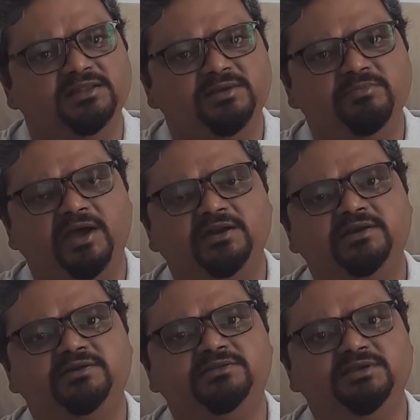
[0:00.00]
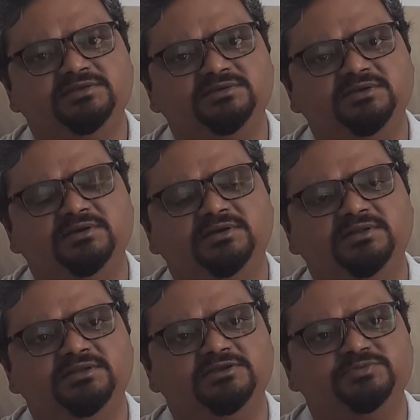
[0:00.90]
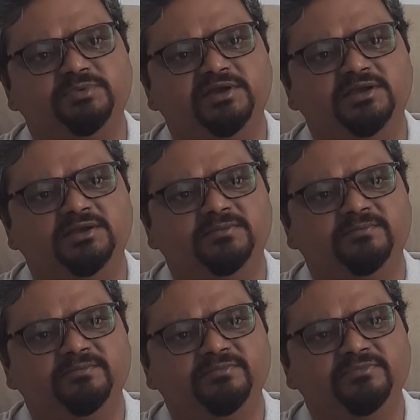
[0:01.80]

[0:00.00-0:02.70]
and they married this year in the spring.